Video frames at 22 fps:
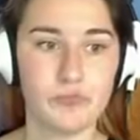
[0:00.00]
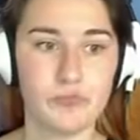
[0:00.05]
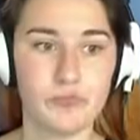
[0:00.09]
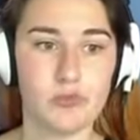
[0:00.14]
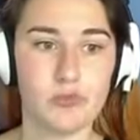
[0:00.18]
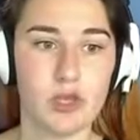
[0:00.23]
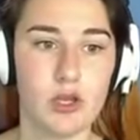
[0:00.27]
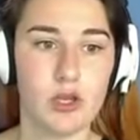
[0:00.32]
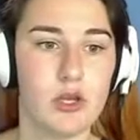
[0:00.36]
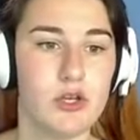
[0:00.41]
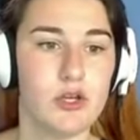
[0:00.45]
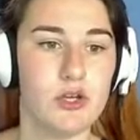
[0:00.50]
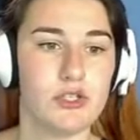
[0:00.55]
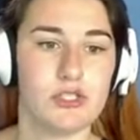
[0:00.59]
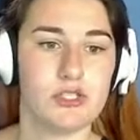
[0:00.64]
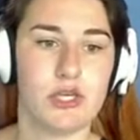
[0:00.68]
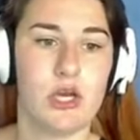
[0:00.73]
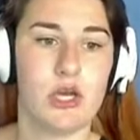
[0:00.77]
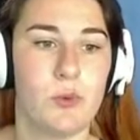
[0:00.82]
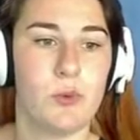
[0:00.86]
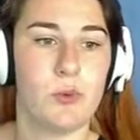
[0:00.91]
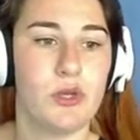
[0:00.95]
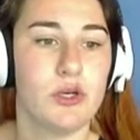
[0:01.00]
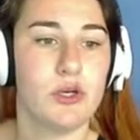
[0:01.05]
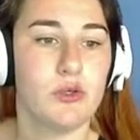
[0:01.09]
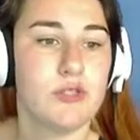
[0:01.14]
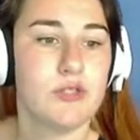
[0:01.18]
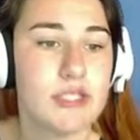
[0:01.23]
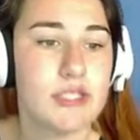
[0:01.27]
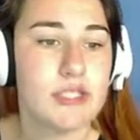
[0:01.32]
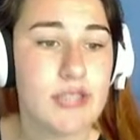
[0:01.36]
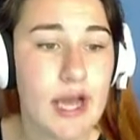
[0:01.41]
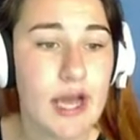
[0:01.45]
So we're going to start
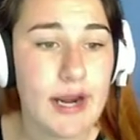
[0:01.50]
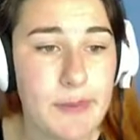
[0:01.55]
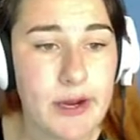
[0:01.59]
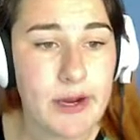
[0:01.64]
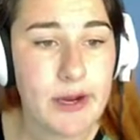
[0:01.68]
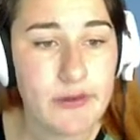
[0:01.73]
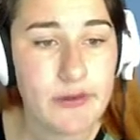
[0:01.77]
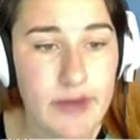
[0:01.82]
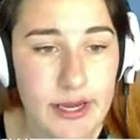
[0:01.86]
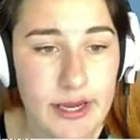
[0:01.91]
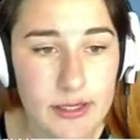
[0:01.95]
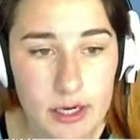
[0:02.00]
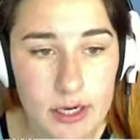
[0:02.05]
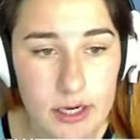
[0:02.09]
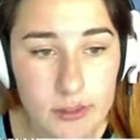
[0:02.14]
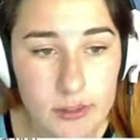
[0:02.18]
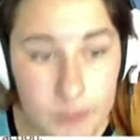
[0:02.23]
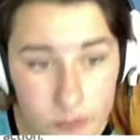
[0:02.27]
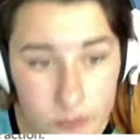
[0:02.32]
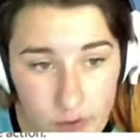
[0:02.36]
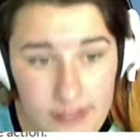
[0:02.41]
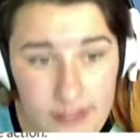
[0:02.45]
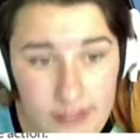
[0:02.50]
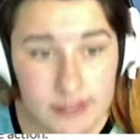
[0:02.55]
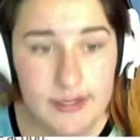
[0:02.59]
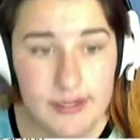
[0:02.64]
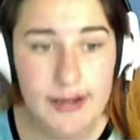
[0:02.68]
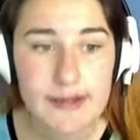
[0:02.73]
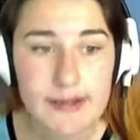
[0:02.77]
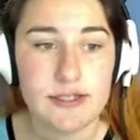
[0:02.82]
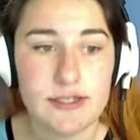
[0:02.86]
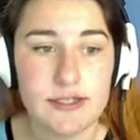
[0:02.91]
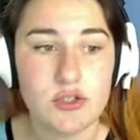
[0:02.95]
out by ran randomizing
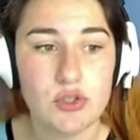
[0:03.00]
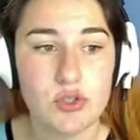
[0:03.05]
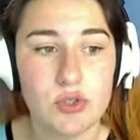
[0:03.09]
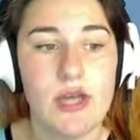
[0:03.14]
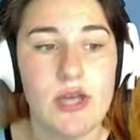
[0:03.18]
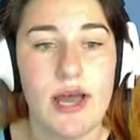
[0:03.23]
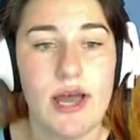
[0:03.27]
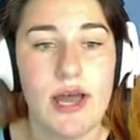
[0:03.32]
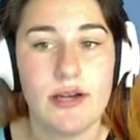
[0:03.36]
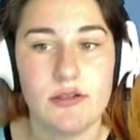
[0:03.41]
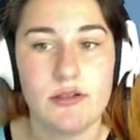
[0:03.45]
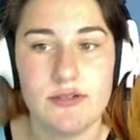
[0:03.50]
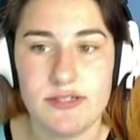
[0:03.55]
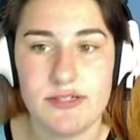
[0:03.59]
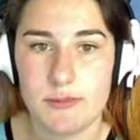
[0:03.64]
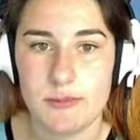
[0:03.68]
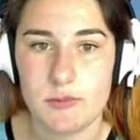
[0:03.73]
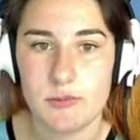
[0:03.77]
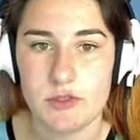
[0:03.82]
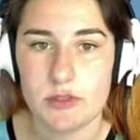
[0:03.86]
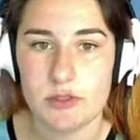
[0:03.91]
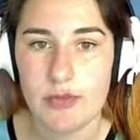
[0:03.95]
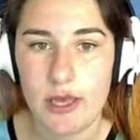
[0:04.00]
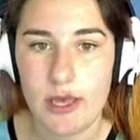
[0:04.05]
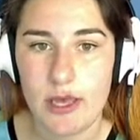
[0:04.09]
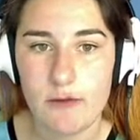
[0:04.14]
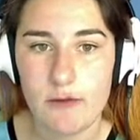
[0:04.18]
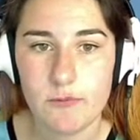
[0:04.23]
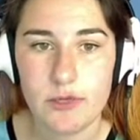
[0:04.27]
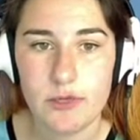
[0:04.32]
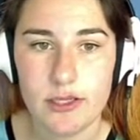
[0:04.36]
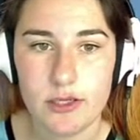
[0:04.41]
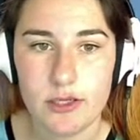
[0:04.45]
two adult Sims. So we have one
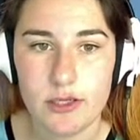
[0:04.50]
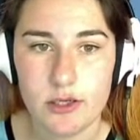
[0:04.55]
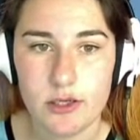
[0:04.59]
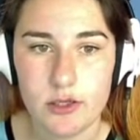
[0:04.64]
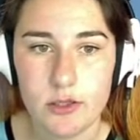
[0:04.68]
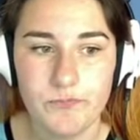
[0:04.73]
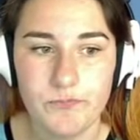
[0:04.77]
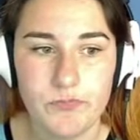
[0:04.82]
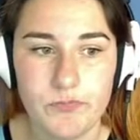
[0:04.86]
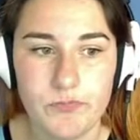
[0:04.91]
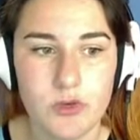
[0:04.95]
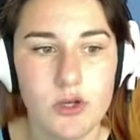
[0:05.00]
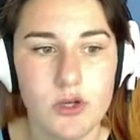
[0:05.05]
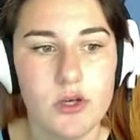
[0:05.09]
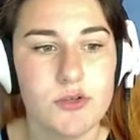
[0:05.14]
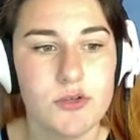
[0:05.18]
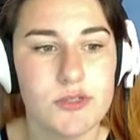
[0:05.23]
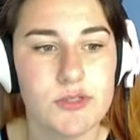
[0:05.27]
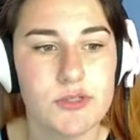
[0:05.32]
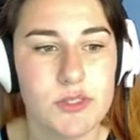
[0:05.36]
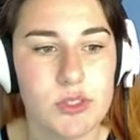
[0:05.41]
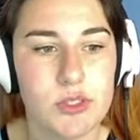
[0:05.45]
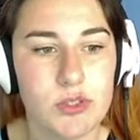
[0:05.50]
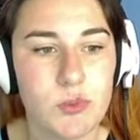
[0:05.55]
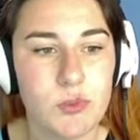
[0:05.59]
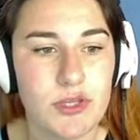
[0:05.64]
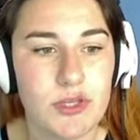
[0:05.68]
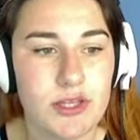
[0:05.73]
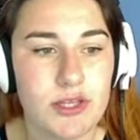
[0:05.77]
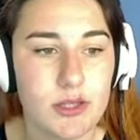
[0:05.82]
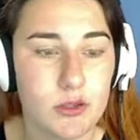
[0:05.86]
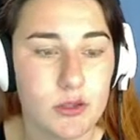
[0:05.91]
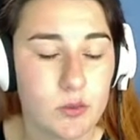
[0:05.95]
here. So you're with,
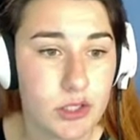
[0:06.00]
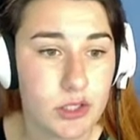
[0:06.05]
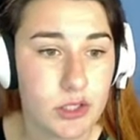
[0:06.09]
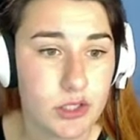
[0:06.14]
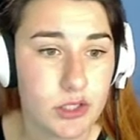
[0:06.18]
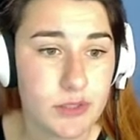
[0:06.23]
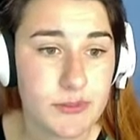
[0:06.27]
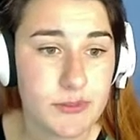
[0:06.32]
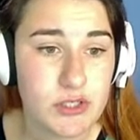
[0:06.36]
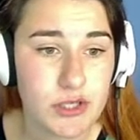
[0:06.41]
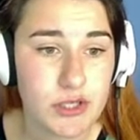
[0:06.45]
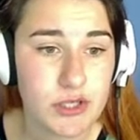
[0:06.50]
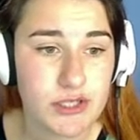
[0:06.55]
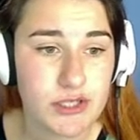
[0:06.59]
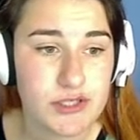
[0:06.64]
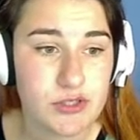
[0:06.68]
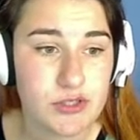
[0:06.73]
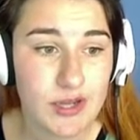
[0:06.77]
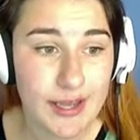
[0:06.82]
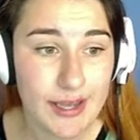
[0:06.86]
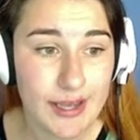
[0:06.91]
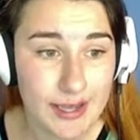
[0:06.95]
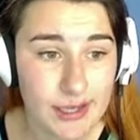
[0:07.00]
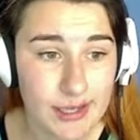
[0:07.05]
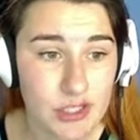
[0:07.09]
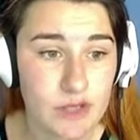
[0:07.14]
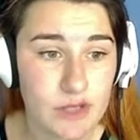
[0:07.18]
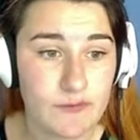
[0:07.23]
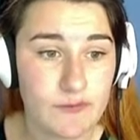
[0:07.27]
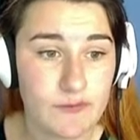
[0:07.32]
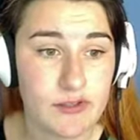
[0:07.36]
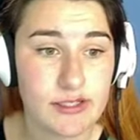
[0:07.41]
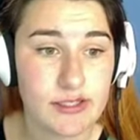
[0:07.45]
we're going to be doing this through each of the
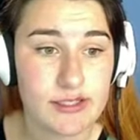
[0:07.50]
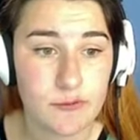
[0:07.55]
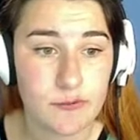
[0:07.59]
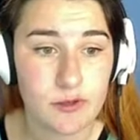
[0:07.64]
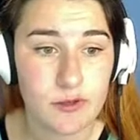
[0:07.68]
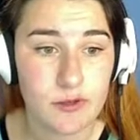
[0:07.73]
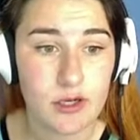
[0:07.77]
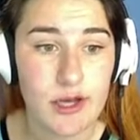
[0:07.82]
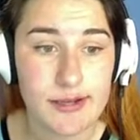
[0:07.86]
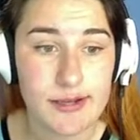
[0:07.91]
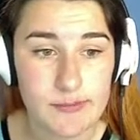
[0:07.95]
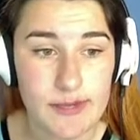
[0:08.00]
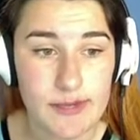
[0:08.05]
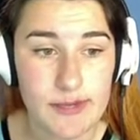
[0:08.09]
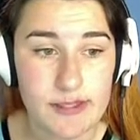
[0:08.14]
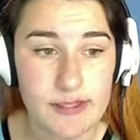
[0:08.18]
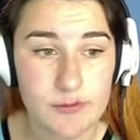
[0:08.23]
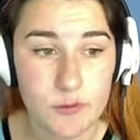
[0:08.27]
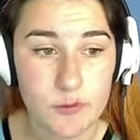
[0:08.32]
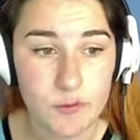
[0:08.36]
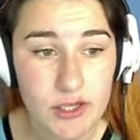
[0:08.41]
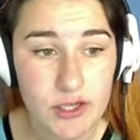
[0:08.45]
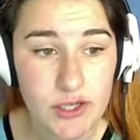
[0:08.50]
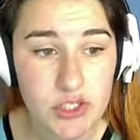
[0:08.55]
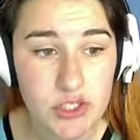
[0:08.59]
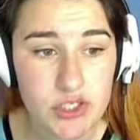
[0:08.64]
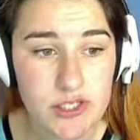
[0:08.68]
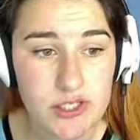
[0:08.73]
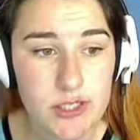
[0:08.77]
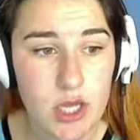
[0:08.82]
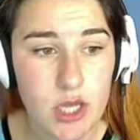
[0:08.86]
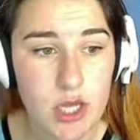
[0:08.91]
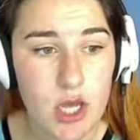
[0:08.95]
different customizable features
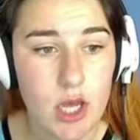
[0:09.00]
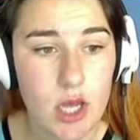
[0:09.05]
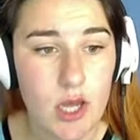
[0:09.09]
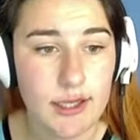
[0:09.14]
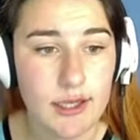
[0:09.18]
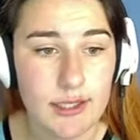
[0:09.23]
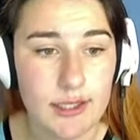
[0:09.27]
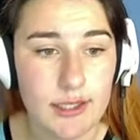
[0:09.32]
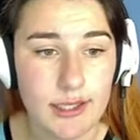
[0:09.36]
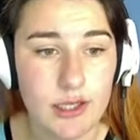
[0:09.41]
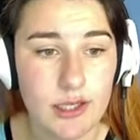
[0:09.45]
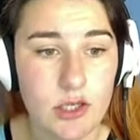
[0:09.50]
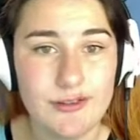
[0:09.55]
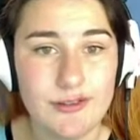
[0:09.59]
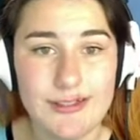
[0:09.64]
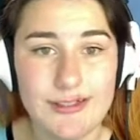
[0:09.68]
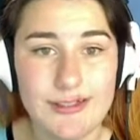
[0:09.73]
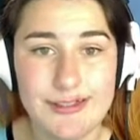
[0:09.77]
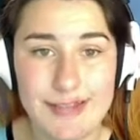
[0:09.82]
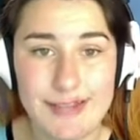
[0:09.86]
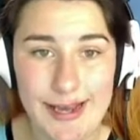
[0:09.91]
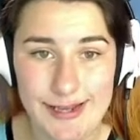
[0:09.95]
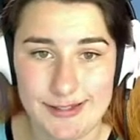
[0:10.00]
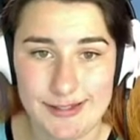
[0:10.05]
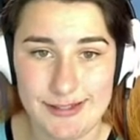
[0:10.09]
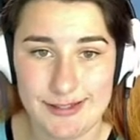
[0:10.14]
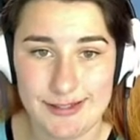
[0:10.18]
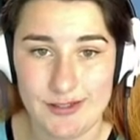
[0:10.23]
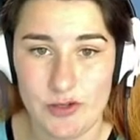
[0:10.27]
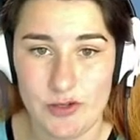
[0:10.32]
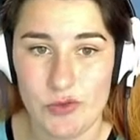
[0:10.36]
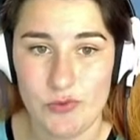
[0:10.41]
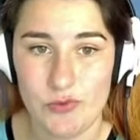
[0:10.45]
and clicking on the dice
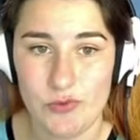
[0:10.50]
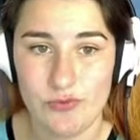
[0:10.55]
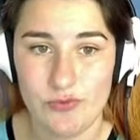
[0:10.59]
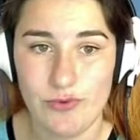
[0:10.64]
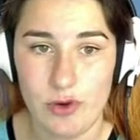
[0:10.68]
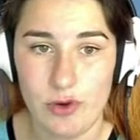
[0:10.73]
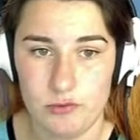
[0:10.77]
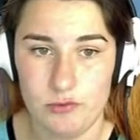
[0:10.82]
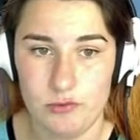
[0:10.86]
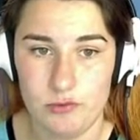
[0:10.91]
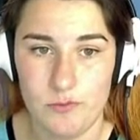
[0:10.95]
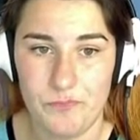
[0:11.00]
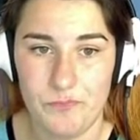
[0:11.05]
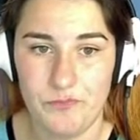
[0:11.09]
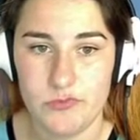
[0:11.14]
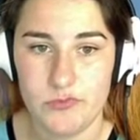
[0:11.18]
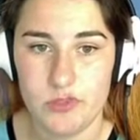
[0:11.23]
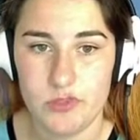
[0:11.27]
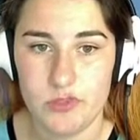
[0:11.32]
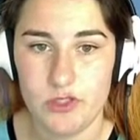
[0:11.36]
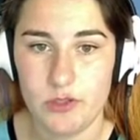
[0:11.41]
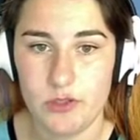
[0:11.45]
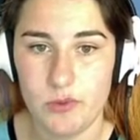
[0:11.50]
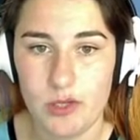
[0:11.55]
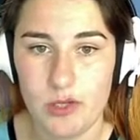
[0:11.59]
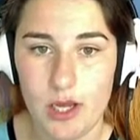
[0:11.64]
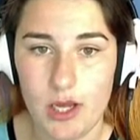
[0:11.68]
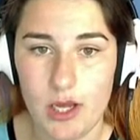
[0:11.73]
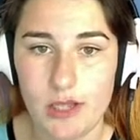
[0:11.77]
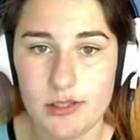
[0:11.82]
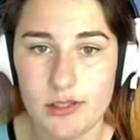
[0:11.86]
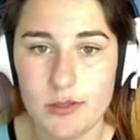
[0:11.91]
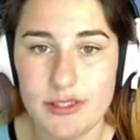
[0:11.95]
roll. So we can't do with
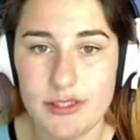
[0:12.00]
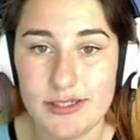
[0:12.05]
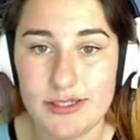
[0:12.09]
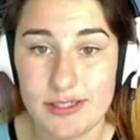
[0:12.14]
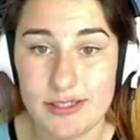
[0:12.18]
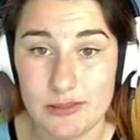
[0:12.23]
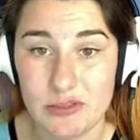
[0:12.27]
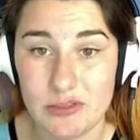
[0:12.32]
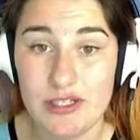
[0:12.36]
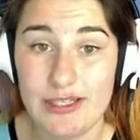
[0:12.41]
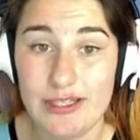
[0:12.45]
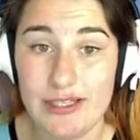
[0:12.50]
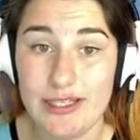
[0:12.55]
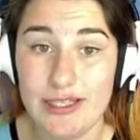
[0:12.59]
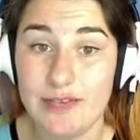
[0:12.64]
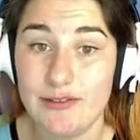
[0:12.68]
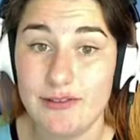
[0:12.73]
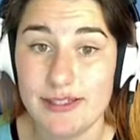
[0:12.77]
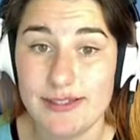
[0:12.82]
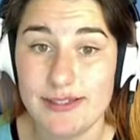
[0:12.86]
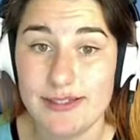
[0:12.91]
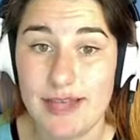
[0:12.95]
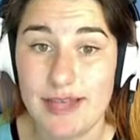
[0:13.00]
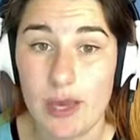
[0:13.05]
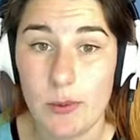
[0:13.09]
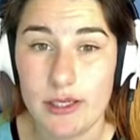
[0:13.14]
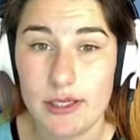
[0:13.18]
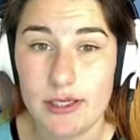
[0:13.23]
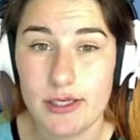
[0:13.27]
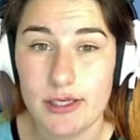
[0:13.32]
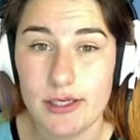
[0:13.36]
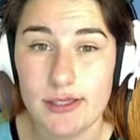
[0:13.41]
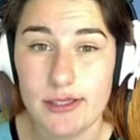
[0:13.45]
this, I'm just going to leave this how it is,
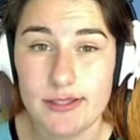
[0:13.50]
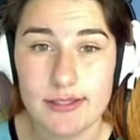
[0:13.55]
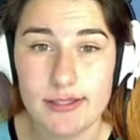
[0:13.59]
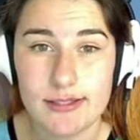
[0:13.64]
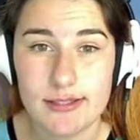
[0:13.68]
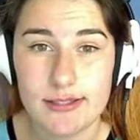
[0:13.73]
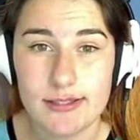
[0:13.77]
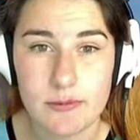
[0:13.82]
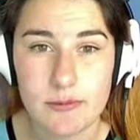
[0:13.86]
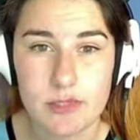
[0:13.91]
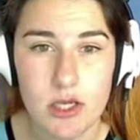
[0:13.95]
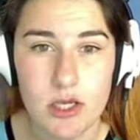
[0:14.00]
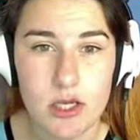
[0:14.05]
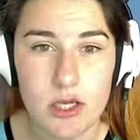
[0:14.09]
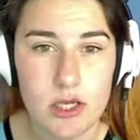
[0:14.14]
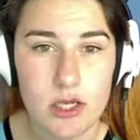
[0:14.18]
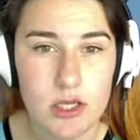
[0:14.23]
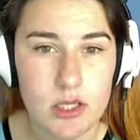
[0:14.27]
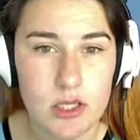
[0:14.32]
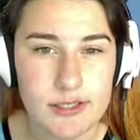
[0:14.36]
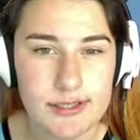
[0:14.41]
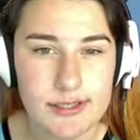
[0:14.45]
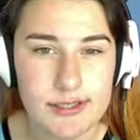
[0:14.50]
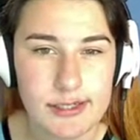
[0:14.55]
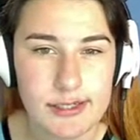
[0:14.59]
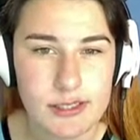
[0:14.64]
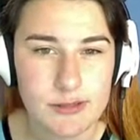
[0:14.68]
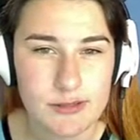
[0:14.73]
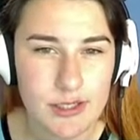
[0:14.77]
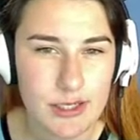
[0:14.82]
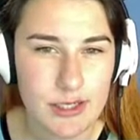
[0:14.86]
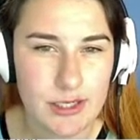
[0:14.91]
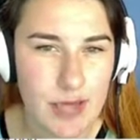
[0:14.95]
except this has to be an
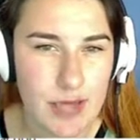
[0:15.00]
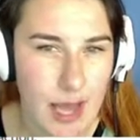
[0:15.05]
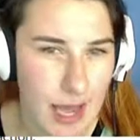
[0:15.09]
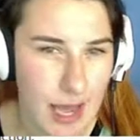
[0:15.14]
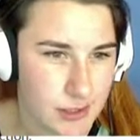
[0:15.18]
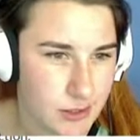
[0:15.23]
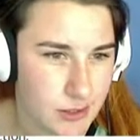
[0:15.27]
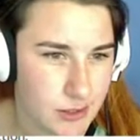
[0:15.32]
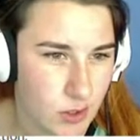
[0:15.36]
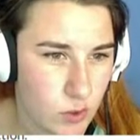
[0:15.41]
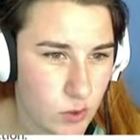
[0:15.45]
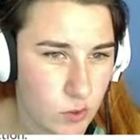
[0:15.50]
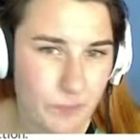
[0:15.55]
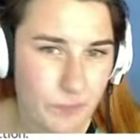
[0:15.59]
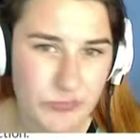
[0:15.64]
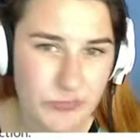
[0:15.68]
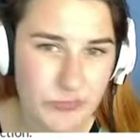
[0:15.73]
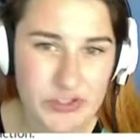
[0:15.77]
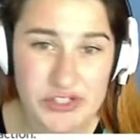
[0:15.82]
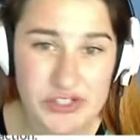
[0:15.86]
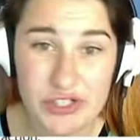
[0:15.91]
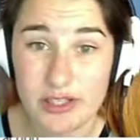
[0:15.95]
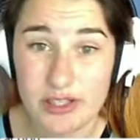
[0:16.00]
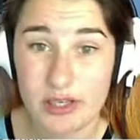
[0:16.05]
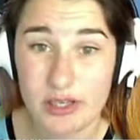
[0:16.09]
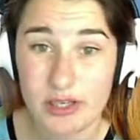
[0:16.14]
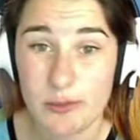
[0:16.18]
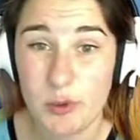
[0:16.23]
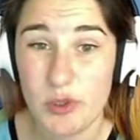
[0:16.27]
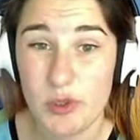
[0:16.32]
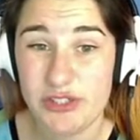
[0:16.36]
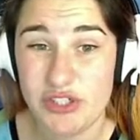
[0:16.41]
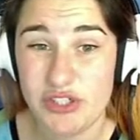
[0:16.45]
adult, and that's the only thing I'm going to
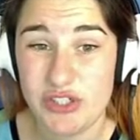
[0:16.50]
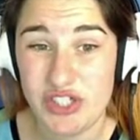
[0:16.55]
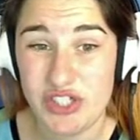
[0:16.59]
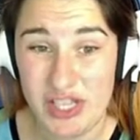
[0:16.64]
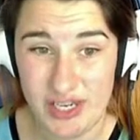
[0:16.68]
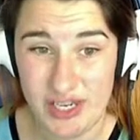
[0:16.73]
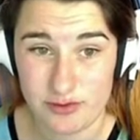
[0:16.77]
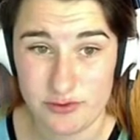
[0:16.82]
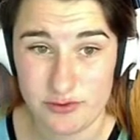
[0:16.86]
change.